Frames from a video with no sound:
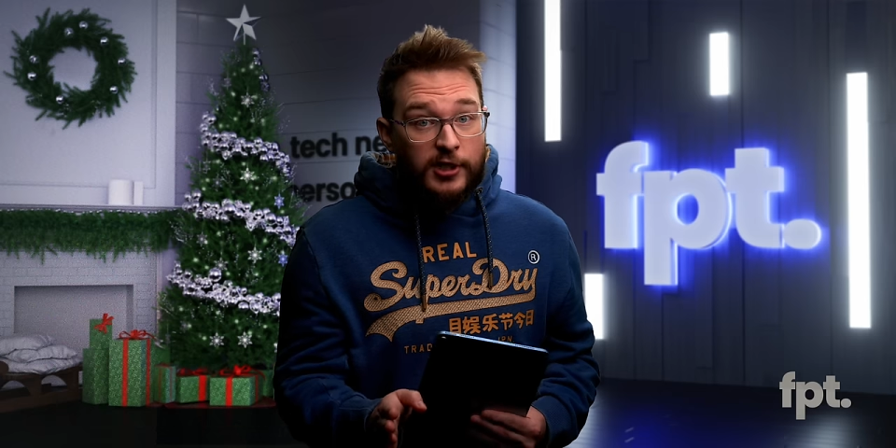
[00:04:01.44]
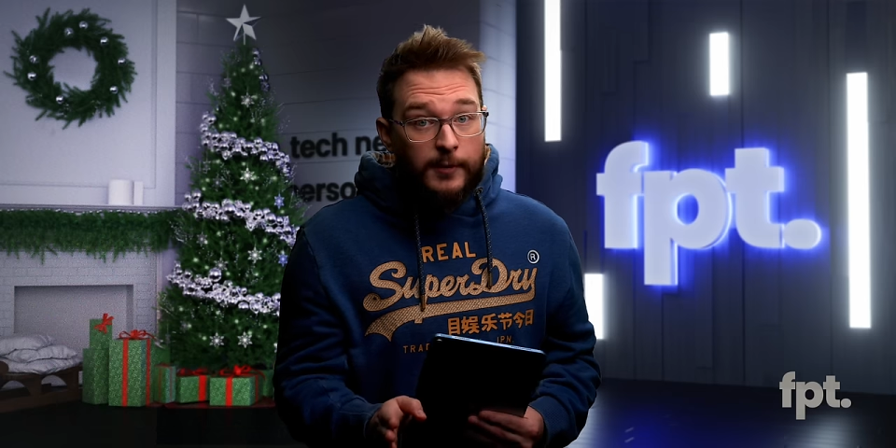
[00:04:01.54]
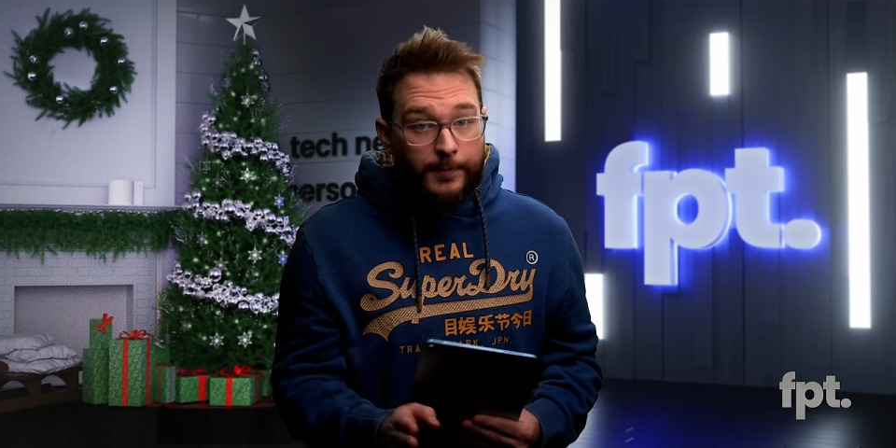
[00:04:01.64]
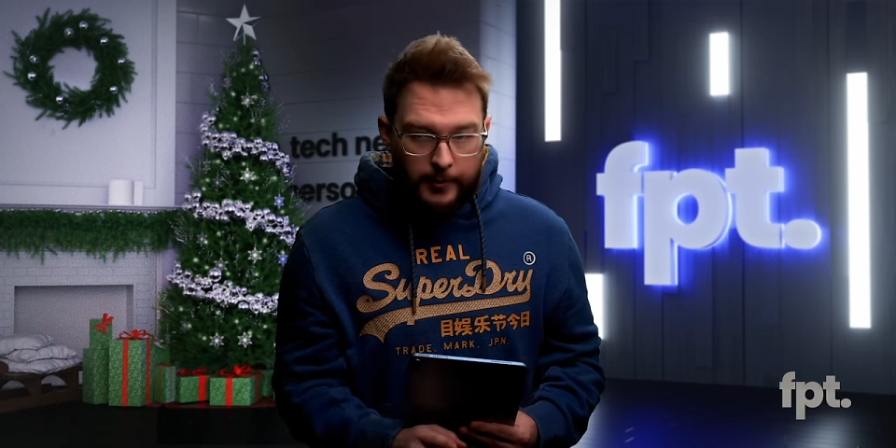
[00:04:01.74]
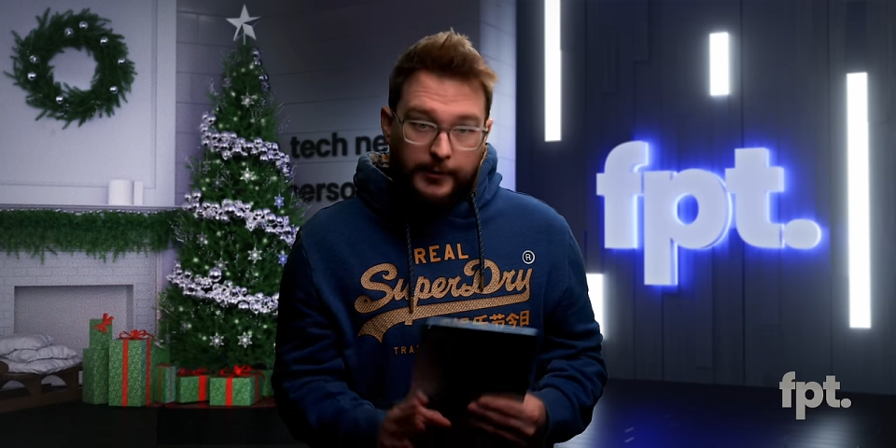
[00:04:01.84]

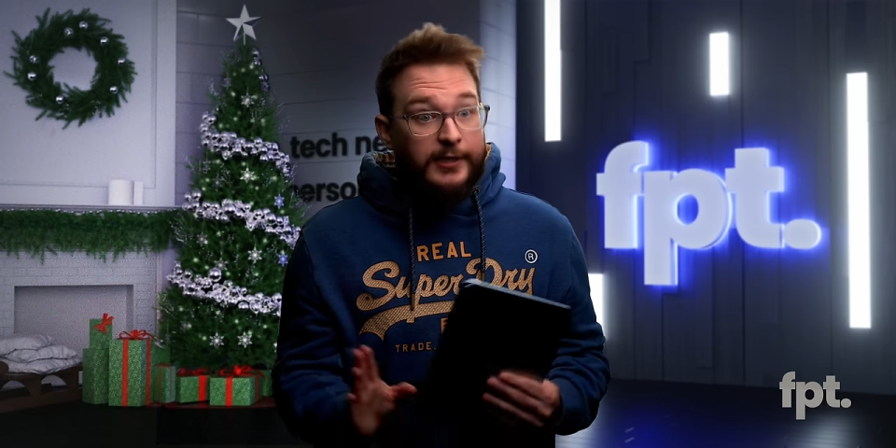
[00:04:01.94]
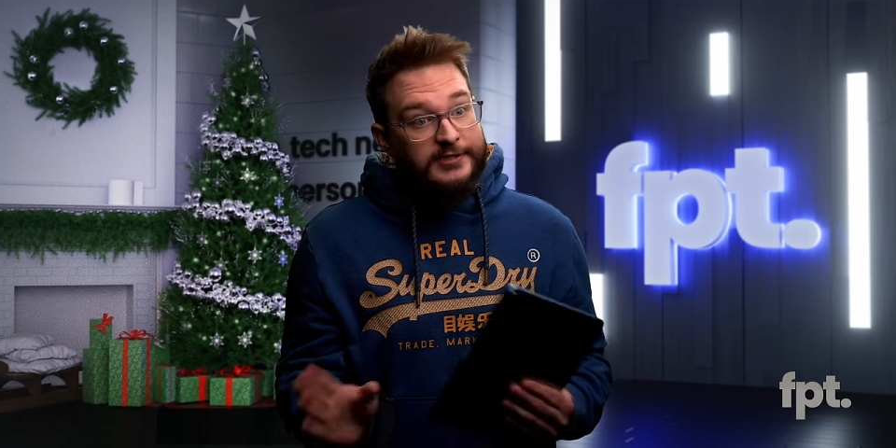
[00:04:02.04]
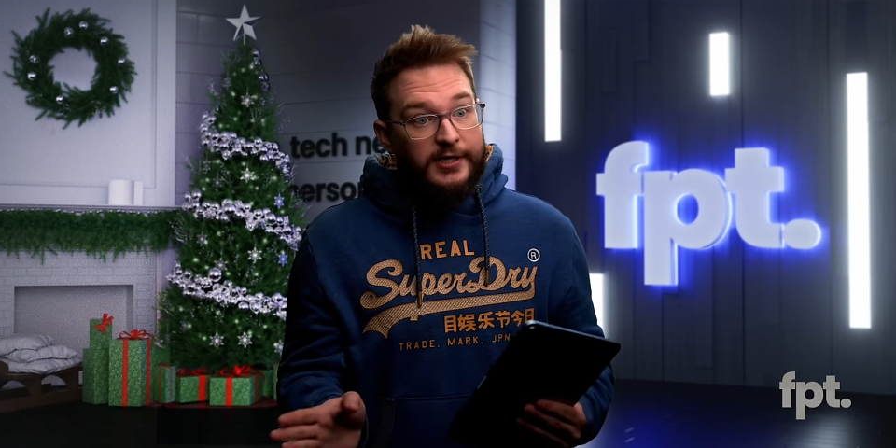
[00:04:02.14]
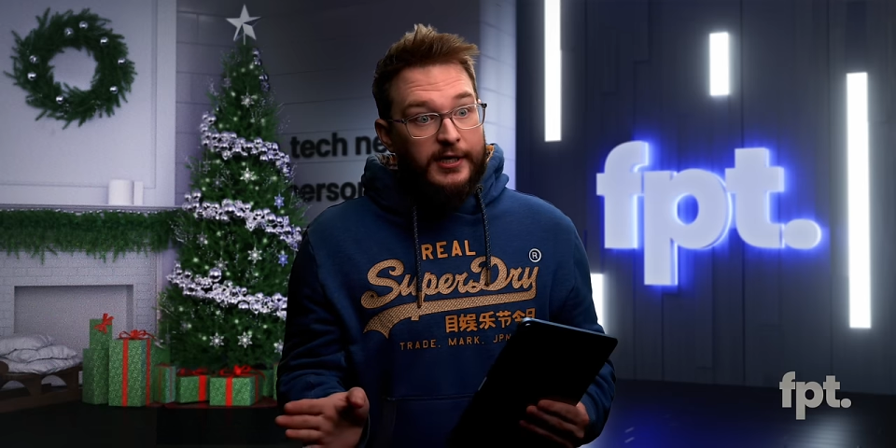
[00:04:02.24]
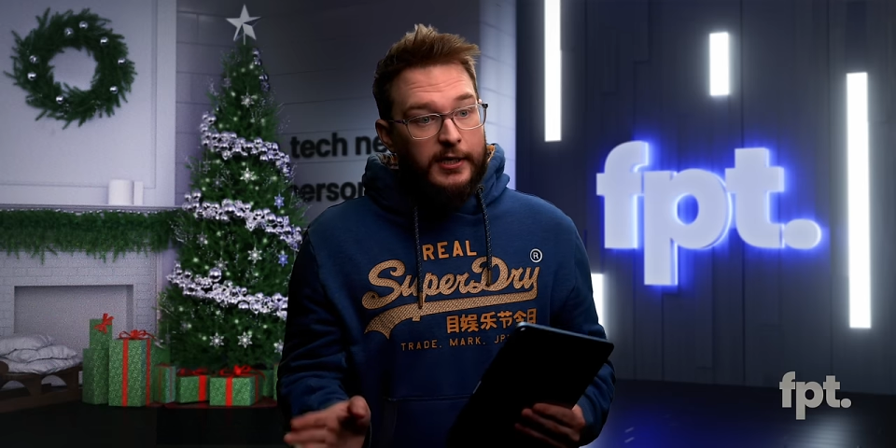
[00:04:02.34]
up,
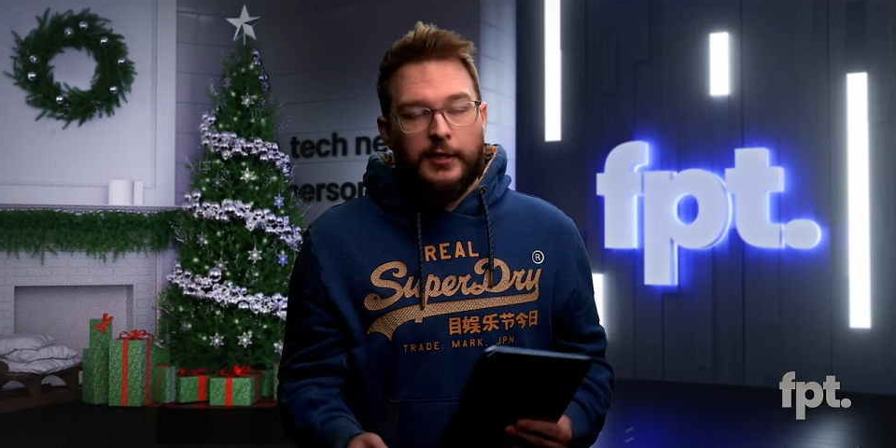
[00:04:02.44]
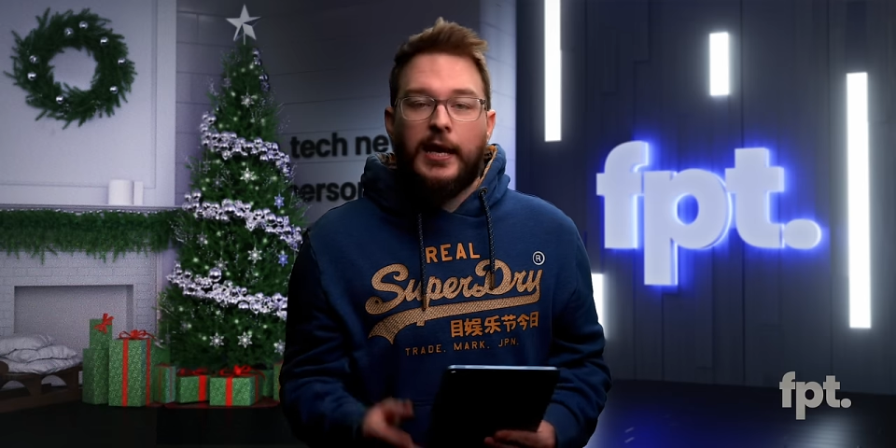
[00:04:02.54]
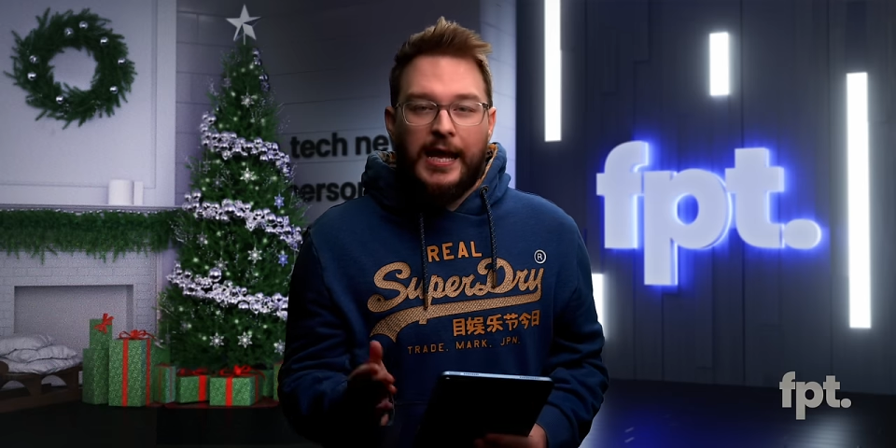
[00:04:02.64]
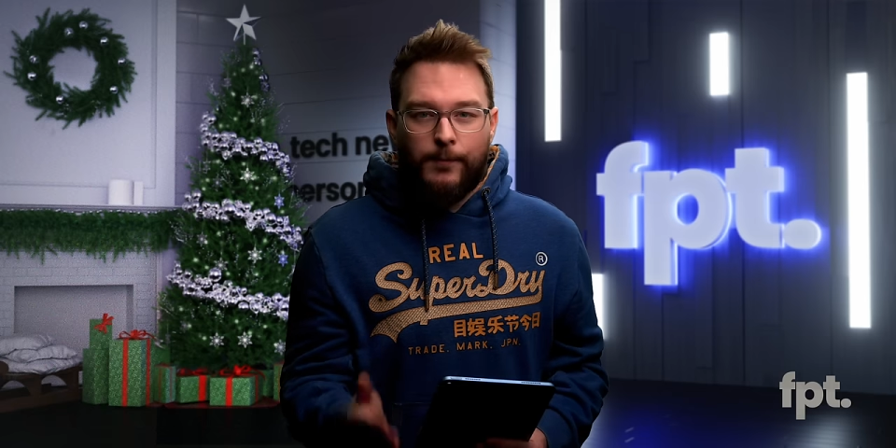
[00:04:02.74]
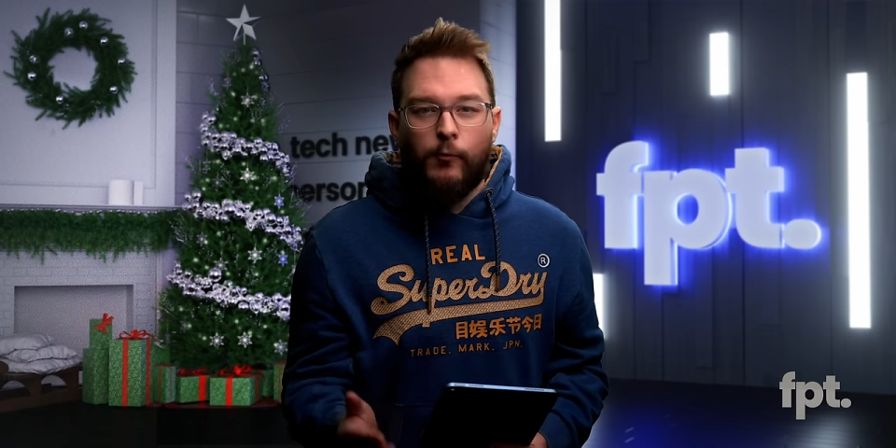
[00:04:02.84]
because I need it,
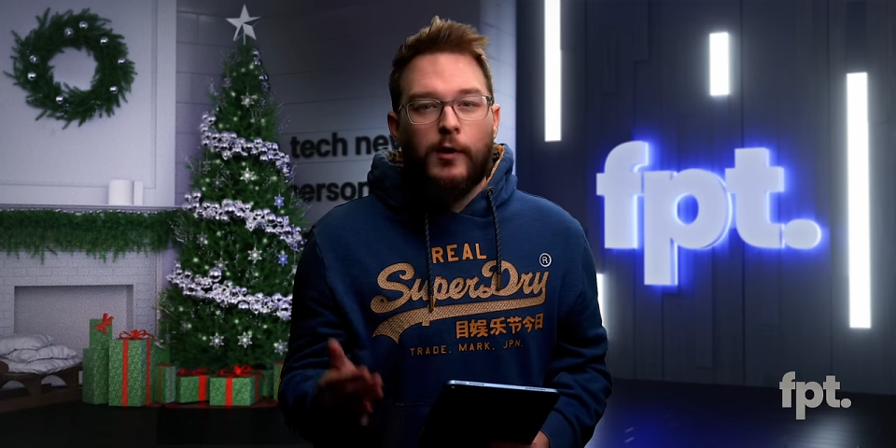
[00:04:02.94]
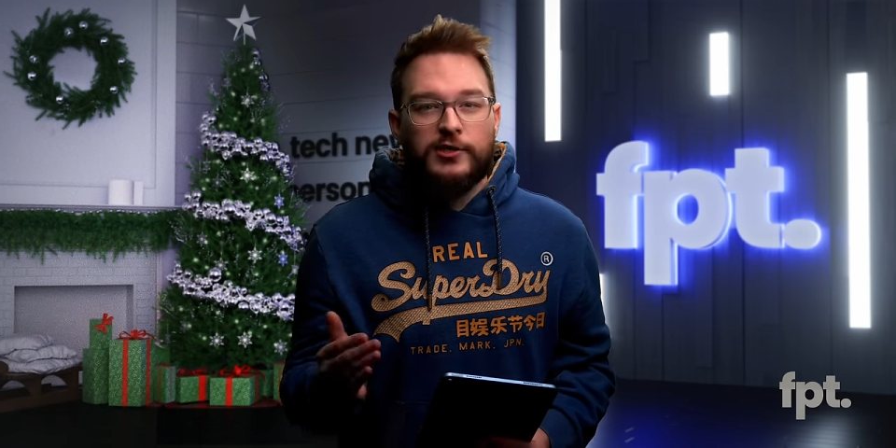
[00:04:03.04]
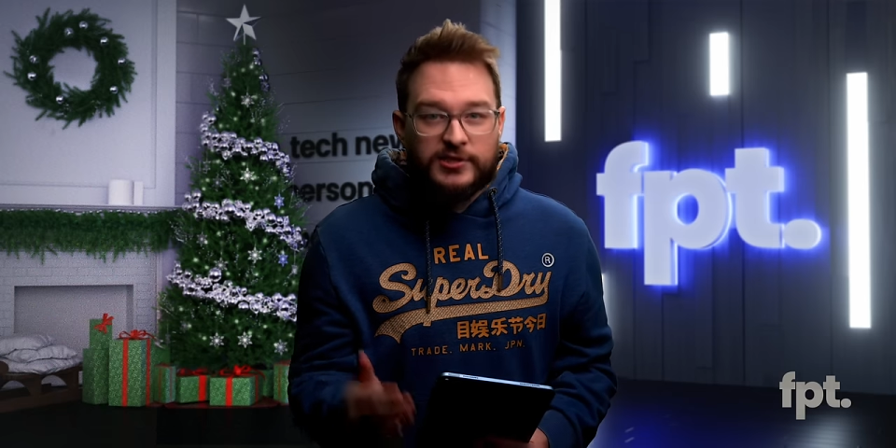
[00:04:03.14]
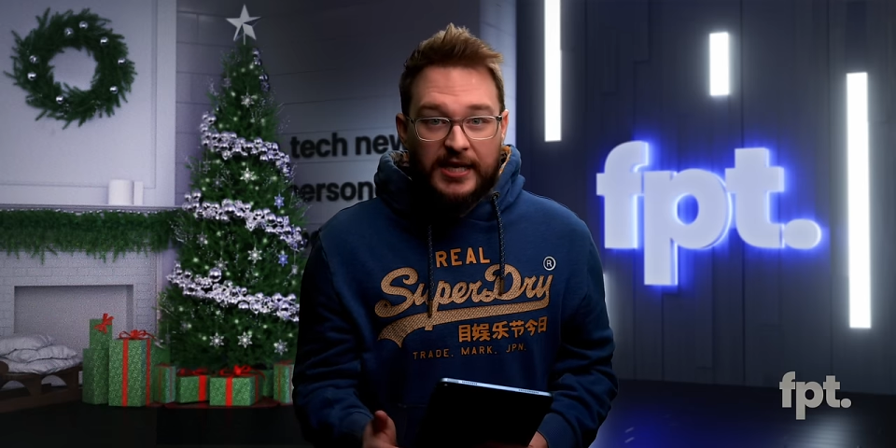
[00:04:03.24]
Apple Watch